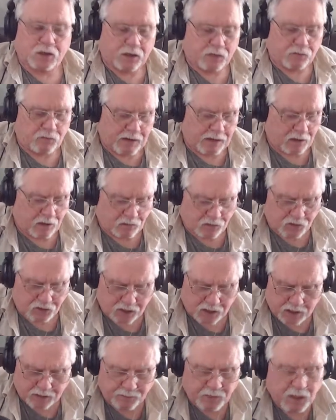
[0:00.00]
I ran over
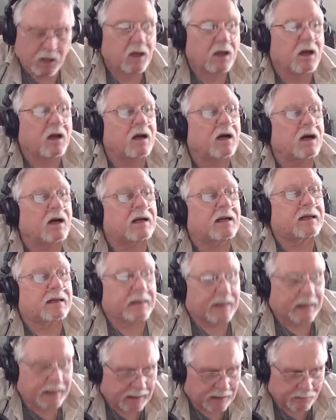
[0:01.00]
time
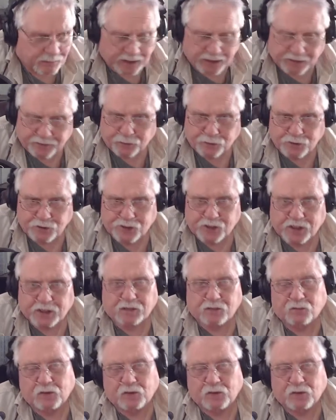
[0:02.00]
again by 30 seconds.